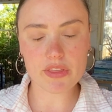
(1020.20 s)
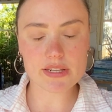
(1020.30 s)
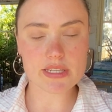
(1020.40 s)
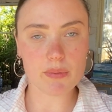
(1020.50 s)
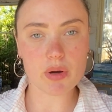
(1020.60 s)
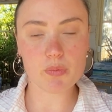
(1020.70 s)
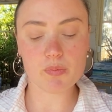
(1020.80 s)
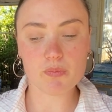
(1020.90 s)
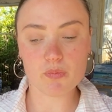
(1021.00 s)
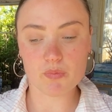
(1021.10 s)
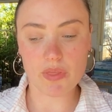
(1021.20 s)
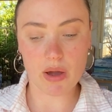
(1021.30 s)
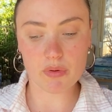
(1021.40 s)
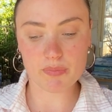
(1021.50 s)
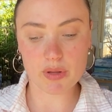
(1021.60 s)
than someone
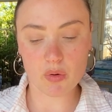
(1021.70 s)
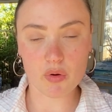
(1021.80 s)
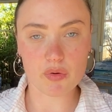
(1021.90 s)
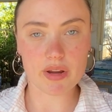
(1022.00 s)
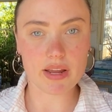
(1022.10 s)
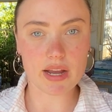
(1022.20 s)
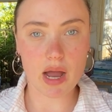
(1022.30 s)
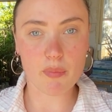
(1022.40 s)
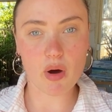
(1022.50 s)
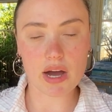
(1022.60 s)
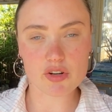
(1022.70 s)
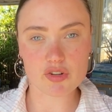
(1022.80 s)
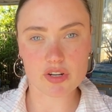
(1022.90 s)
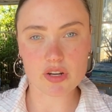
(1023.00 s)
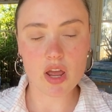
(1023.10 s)
that would be ordering a couple
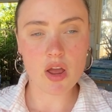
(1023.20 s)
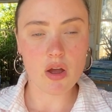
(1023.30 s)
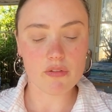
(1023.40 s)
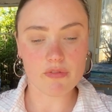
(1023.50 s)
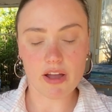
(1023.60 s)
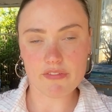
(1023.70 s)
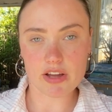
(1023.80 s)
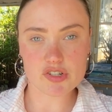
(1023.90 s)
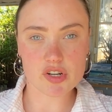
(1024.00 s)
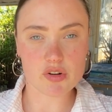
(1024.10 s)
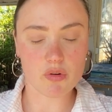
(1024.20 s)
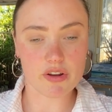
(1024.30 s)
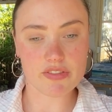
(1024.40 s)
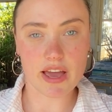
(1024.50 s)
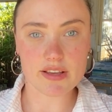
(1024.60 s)
hundred, 500 or
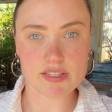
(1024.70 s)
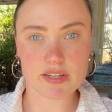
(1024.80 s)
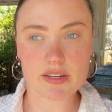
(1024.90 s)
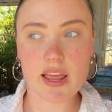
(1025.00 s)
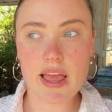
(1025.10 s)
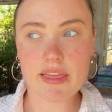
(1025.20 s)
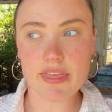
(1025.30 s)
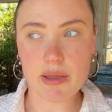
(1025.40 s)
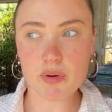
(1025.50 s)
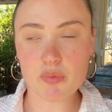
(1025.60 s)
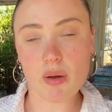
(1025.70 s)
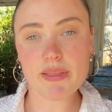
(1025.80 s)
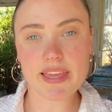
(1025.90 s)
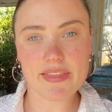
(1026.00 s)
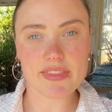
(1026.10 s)
1,000. They would
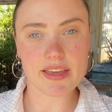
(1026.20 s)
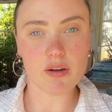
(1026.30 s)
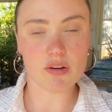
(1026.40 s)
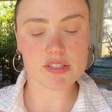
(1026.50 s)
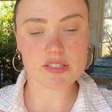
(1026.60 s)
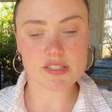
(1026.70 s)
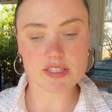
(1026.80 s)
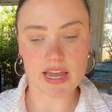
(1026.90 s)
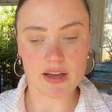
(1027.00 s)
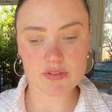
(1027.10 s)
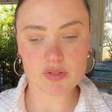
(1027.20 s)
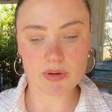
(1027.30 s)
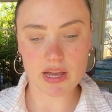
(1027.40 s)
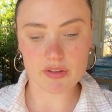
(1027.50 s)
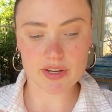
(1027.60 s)
probably get their costs down to a
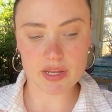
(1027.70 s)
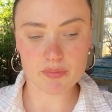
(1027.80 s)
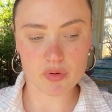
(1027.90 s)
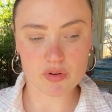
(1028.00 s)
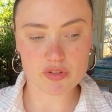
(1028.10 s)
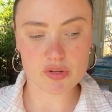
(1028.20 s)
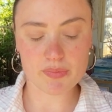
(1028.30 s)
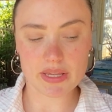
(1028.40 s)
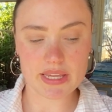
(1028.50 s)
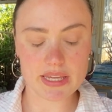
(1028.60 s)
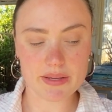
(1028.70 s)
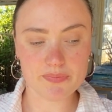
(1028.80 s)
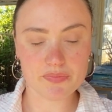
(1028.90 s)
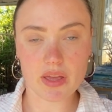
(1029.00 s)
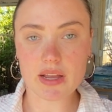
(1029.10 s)
colouring in book to be
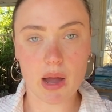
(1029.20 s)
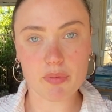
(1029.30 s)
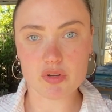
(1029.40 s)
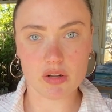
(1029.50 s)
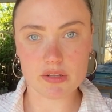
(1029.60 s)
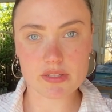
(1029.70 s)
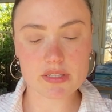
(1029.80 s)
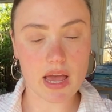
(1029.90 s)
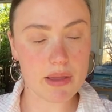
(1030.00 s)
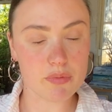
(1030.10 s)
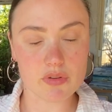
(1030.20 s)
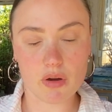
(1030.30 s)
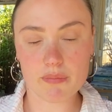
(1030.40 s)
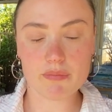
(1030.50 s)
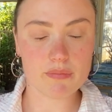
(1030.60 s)
a couple dollars. I would
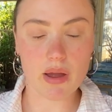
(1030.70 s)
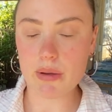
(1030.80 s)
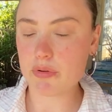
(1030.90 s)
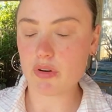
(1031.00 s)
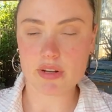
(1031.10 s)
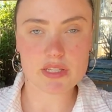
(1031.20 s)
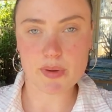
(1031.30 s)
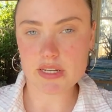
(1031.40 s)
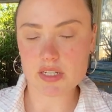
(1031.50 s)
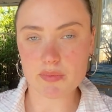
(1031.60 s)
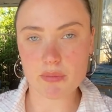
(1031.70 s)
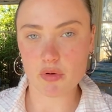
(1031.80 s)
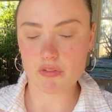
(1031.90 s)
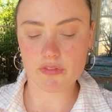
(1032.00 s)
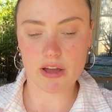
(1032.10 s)
not expect it to be more
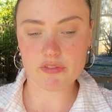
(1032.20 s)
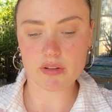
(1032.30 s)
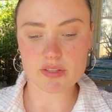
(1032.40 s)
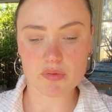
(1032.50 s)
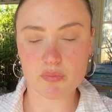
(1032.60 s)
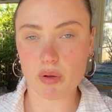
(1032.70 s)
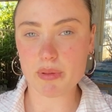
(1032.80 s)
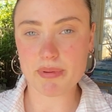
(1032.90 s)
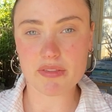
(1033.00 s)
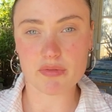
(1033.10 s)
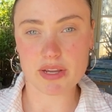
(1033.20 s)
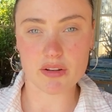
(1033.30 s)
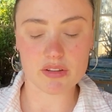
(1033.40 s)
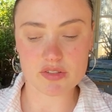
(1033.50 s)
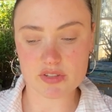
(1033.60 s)
than $5. It would probably be
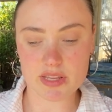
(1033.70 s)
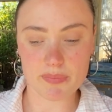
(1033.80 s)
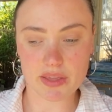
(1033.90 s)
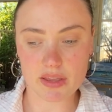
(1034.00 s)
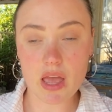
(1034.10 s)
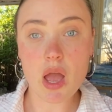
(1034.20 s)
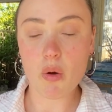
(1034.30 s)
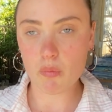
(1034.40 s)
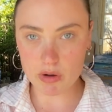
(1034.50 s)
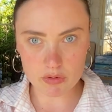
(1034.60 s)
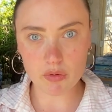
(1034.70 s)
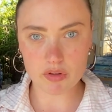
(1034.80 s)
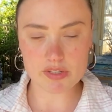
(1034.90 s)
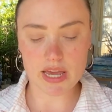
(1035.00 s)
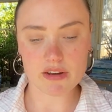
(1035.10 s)
$3 or something with all
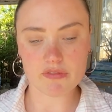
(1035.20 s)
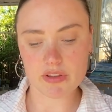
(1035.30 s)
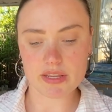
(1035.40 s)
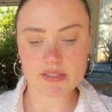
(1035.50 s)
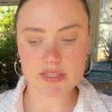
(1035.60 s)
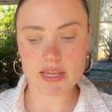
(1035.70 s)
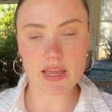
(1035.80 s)
those added fees